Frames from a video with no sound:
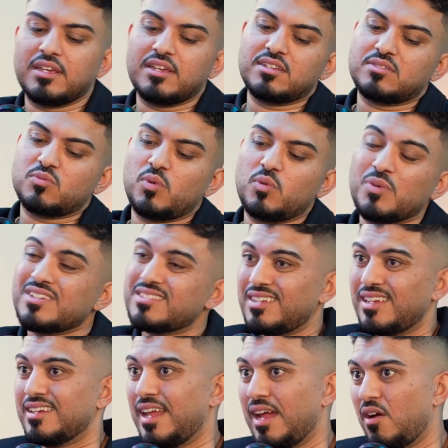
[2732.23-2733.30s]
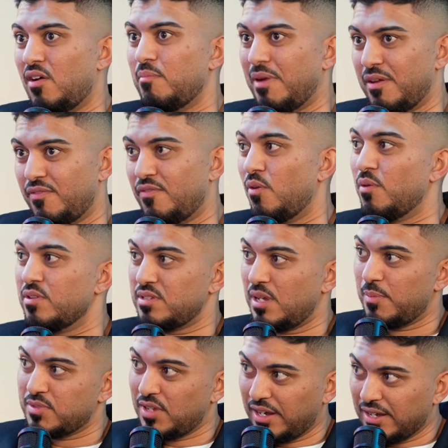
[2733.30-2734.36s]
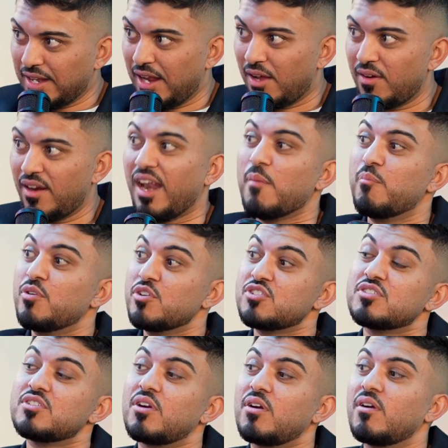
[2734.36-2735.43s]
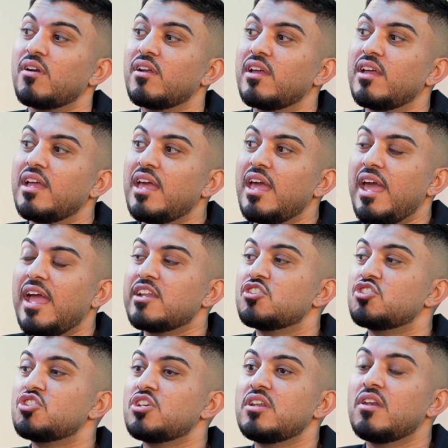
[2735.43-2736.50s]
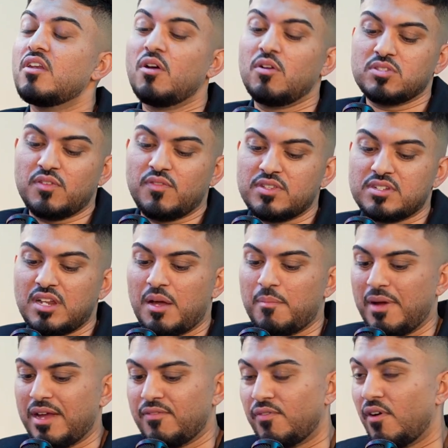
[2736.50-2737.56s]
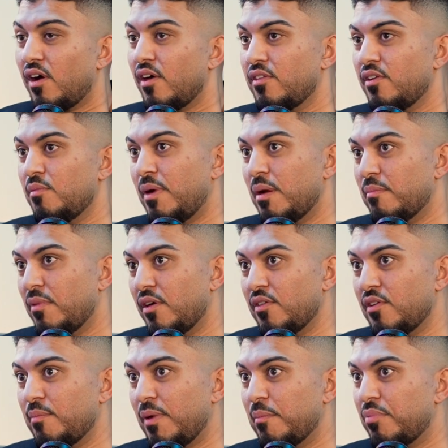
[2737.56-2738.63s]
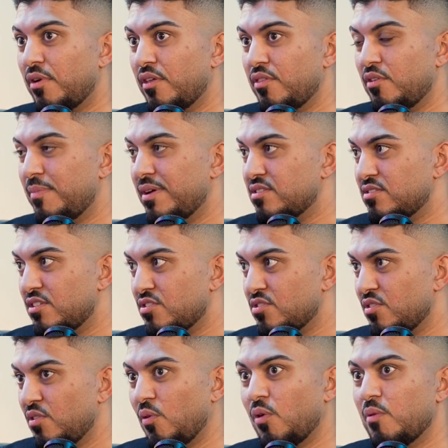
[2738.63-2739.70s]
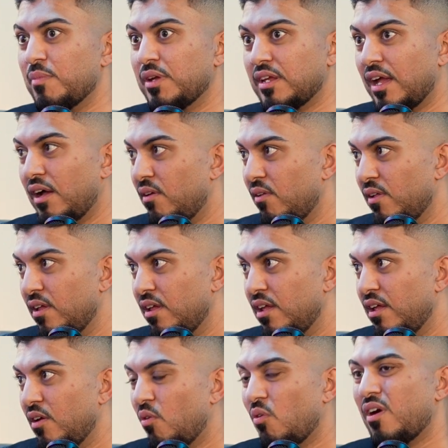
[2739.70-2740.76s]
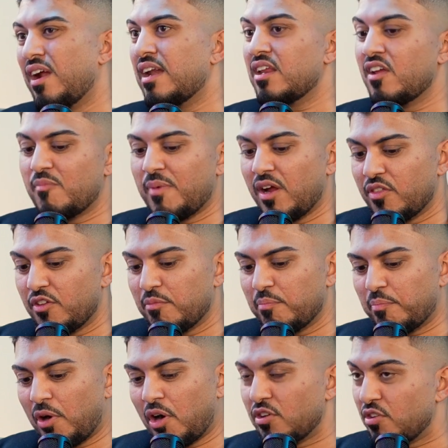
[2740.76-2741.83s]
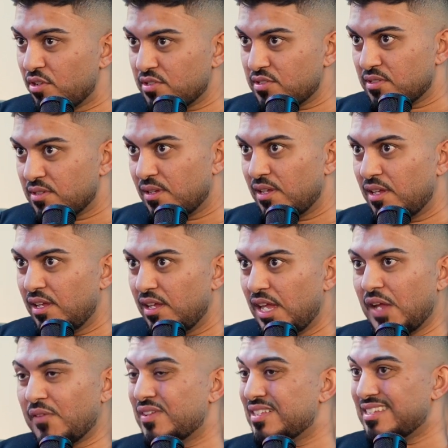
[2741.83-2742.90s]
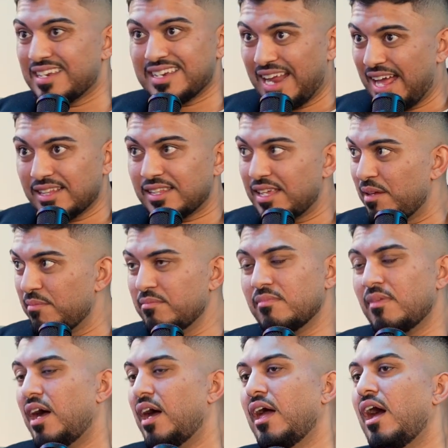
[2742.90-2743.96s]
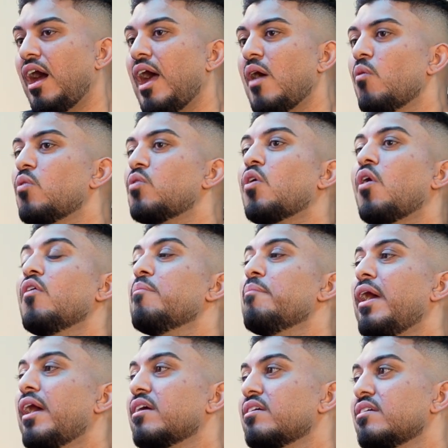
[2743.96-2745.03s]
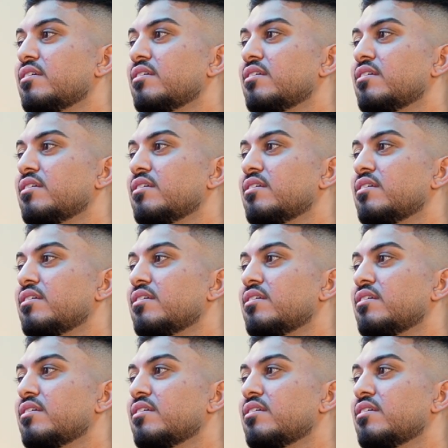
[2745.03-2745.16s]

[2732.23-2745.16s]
is when we sit down, my phone is upside down and I push it to her. And she knows if it's not my father, my mother, my brother, my sister, or Miguel, or any of my other partners, if it's not them, I will call them back.